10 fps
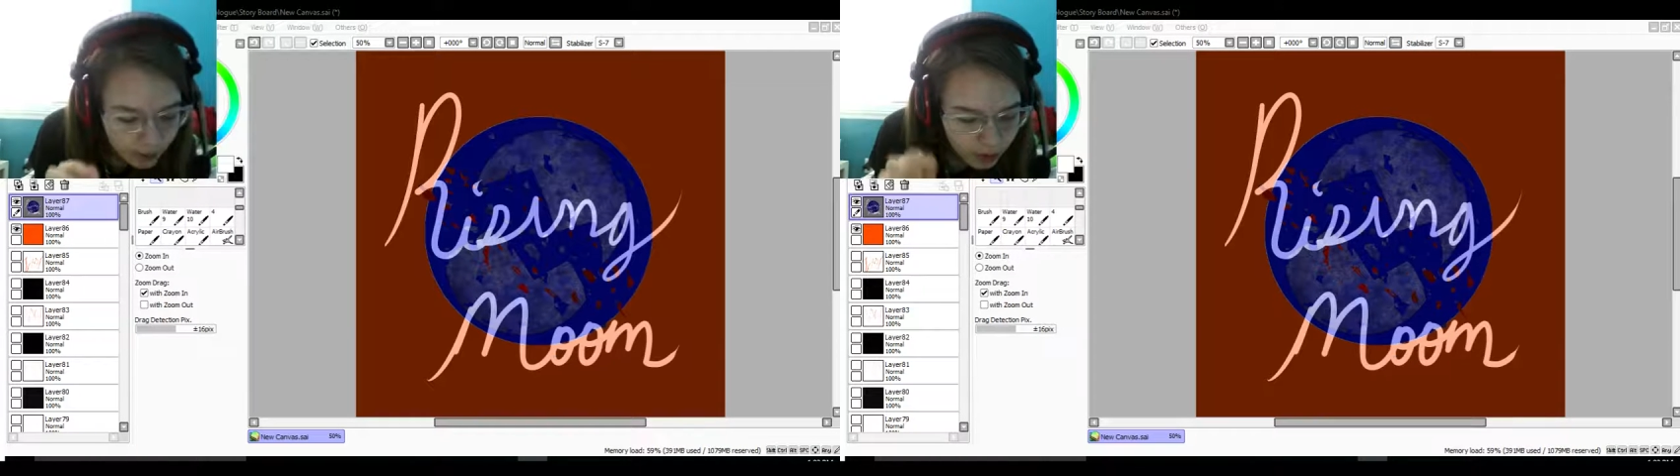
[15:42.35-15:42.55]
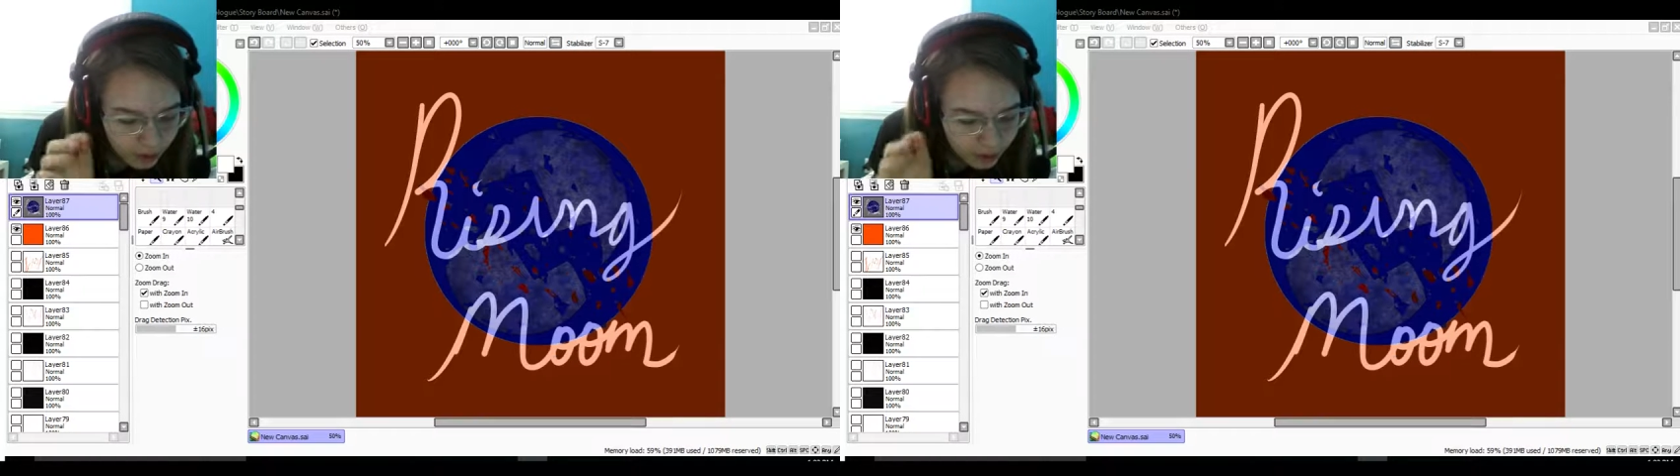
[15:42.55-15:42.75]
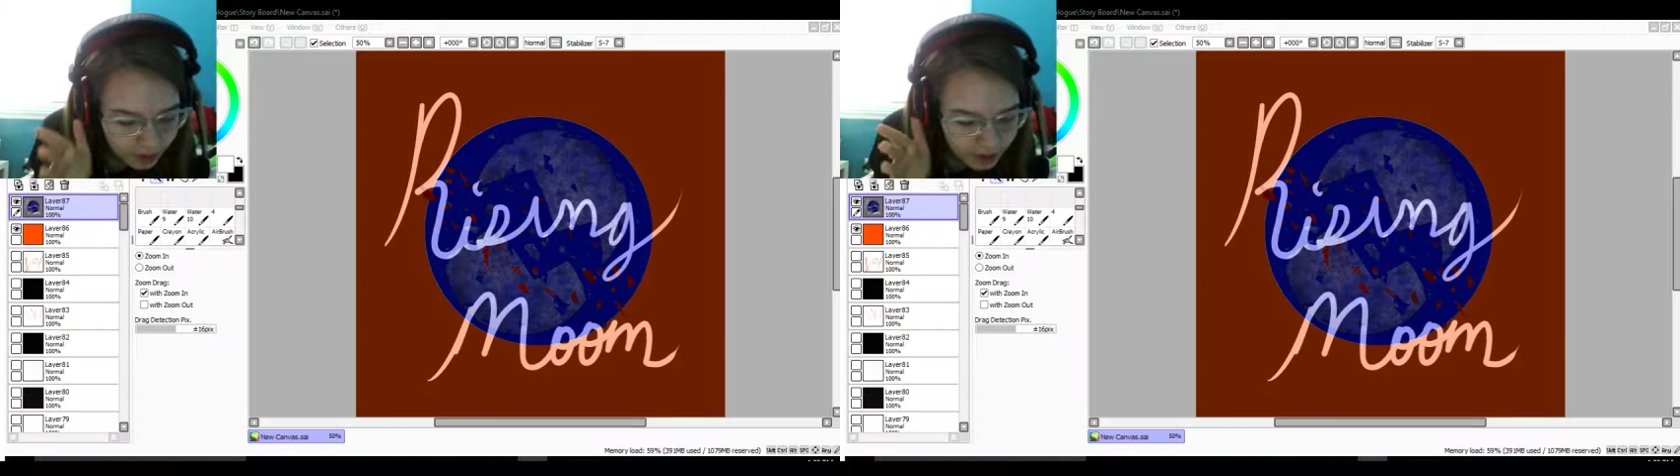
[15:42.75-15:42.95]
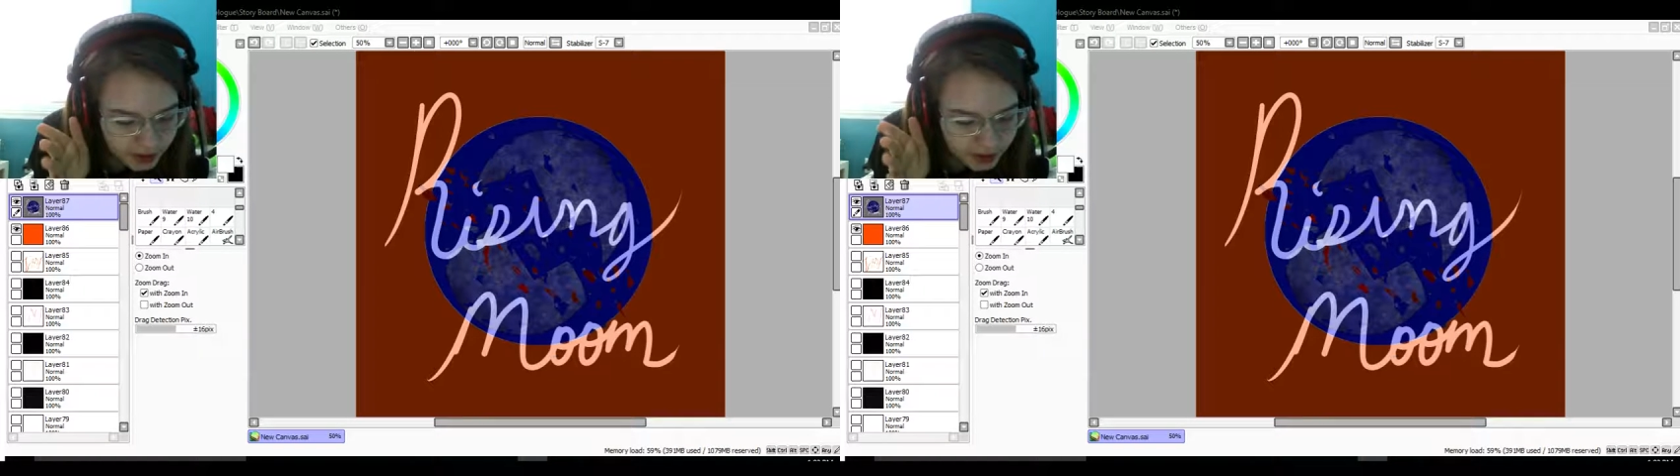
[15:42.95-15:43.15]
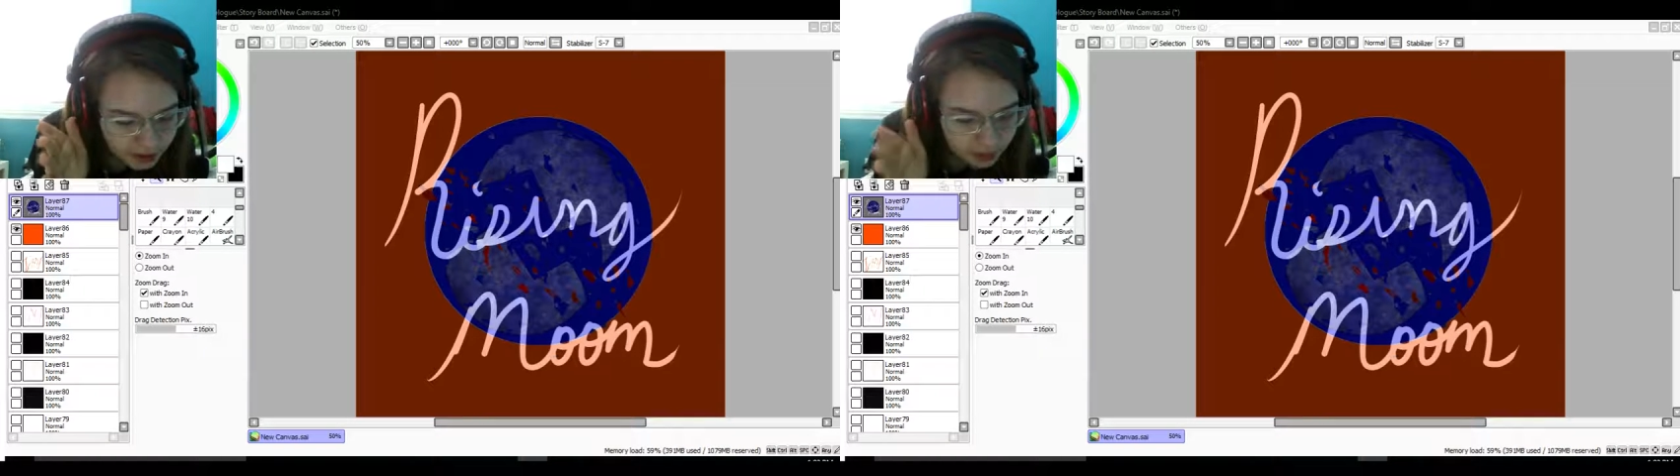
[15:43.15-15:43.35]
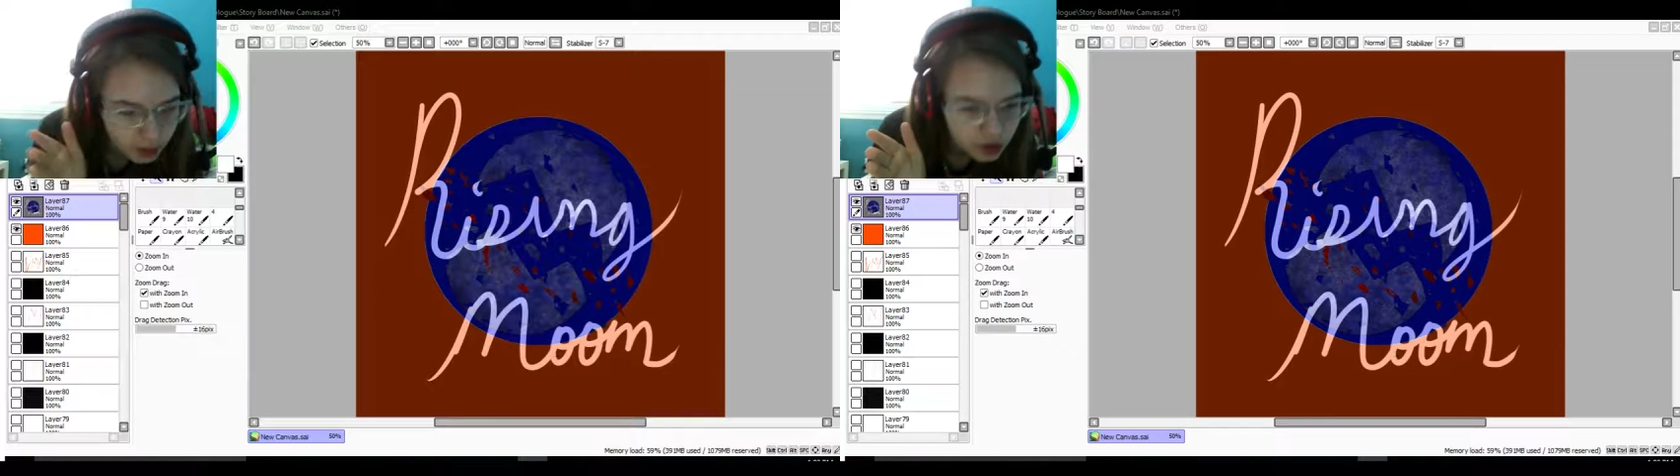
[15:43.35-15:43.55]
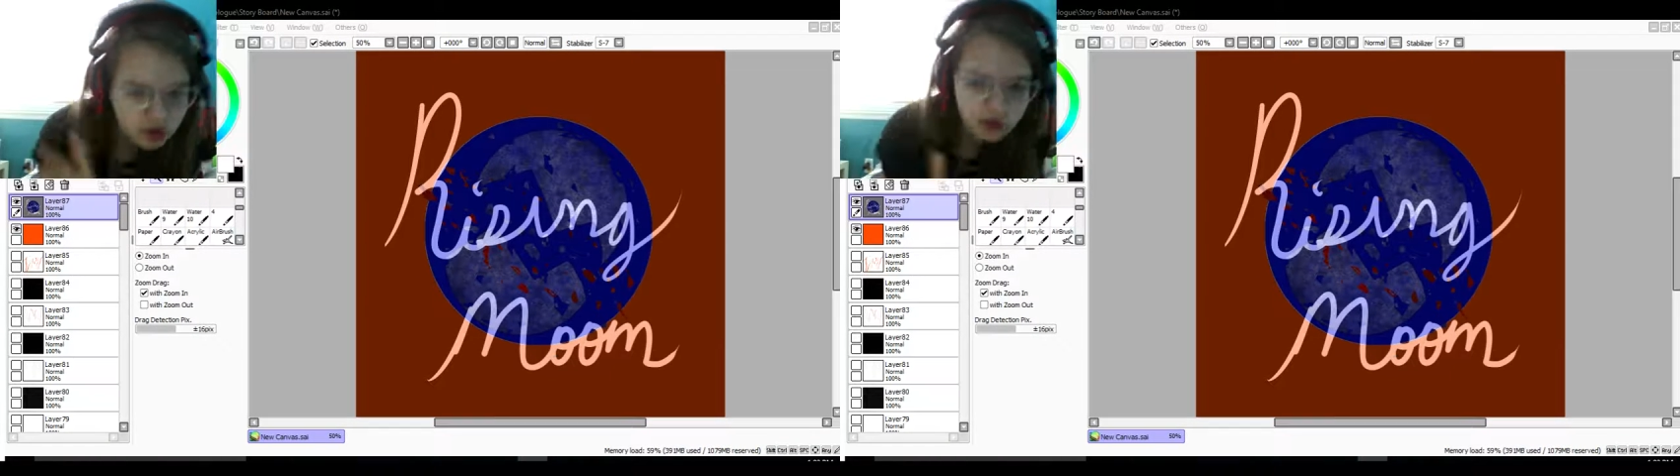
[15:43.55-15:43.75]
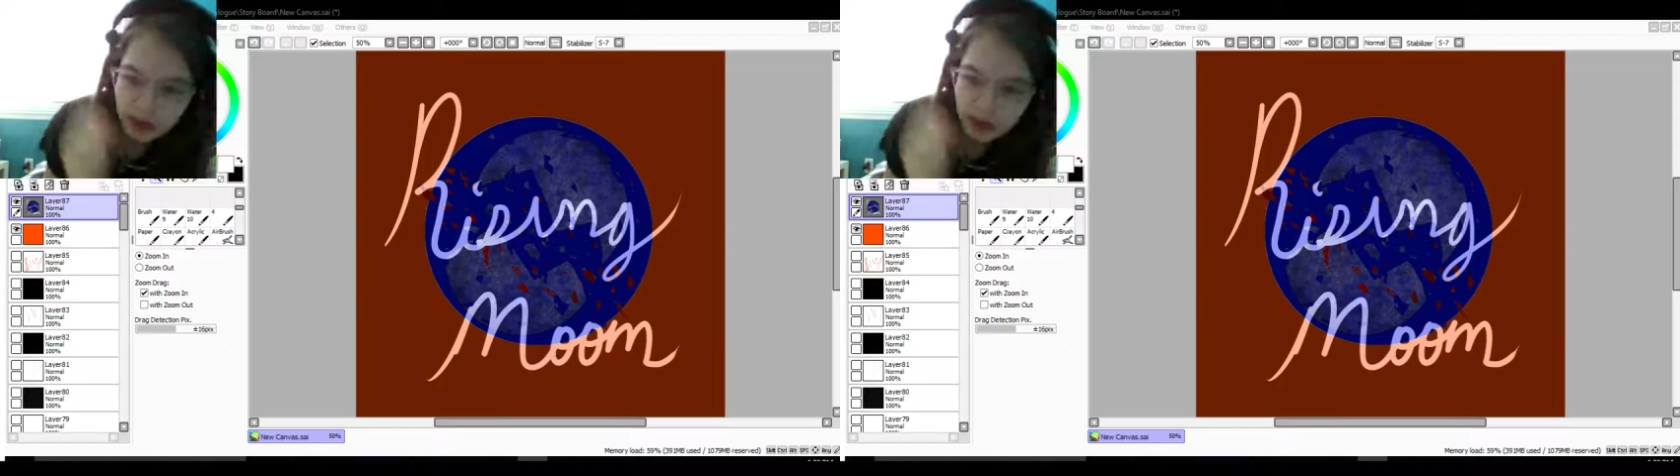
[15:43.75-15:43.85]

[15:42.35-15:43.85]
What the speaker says: Arian's most